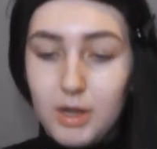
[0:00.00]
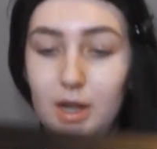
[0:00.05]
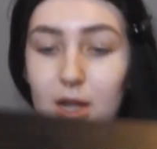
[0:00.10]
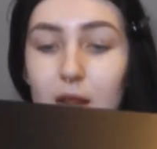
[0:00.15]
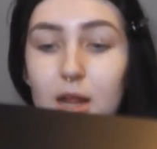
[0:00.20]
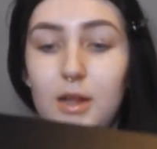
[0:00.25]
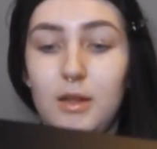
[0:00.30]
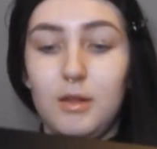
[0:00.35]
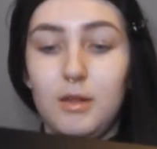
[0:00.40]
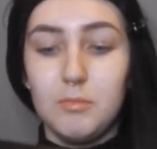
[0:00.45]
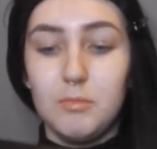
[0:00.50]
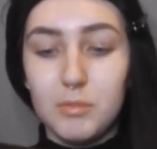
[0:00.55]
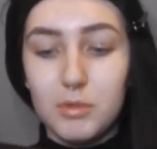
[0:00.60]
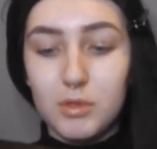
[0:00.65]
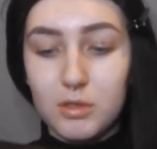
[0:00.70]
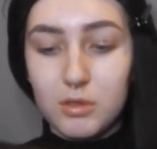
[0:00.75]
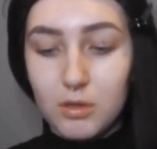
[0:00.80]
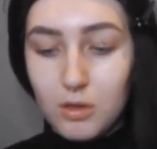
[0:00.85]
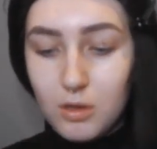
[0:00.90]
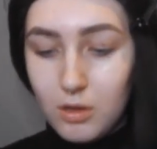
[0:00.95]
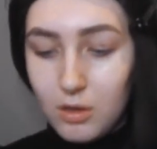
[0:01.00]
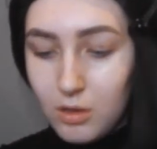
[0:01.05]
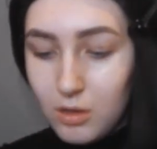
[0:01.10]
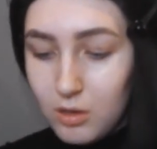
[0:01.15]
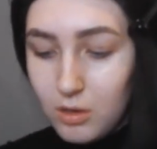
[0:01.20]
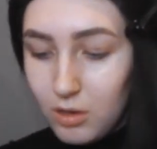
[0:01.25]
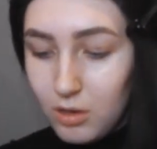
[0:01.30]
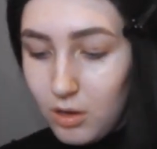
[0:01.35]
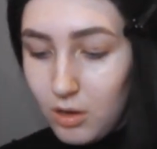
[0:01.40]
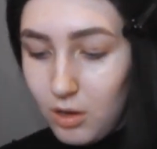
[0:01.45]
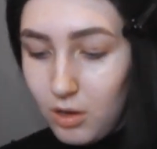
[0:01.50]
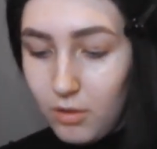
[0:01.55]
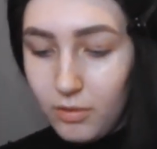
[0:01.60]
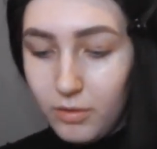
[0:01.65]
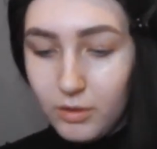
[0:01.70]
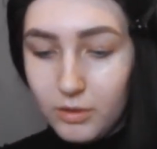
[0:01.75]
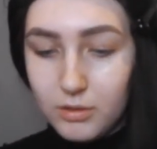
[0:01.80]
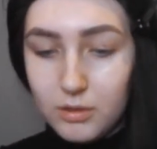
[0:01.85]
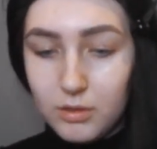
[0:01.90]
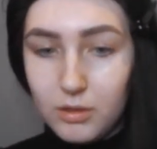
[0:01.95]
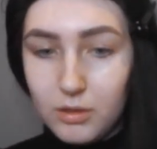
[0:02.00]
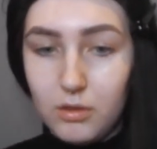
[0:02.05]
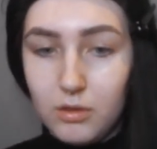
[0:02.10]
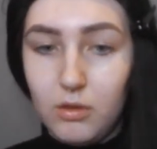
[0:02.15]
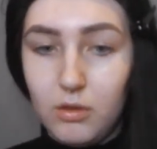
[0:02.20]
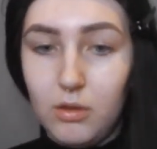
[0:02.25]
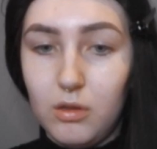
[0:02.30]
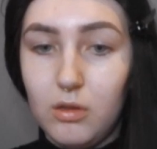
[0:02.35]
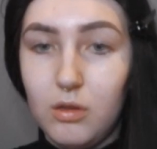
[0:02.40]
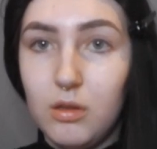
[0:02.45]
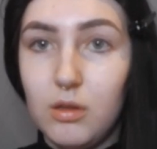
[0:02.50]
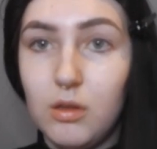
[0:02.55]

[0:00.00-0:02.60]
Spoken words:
names on this little